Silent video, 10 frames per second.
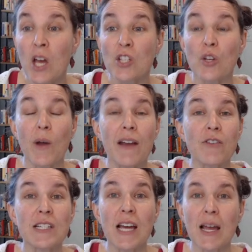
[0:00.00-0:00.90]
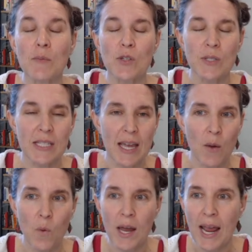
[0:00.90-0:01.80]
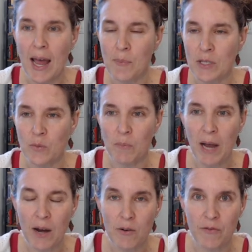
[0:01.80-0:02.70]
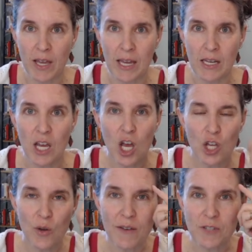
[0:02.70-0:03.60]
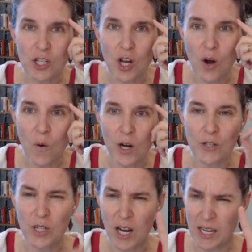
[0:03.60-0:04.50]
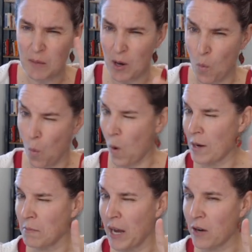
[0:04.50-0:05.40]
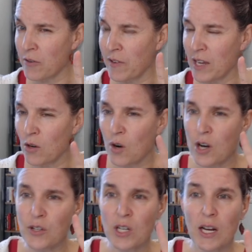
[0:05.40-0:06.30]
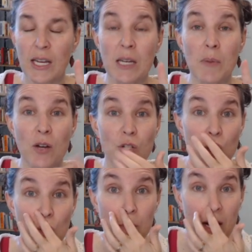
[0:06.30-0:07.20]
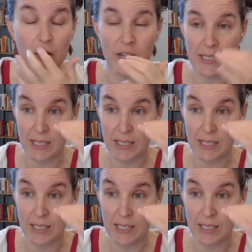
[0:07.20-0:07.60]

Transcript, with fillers: So every time you say what happens with pyruvate, you have to know are you talking about one pyruvate or are you talking about two pyruvates?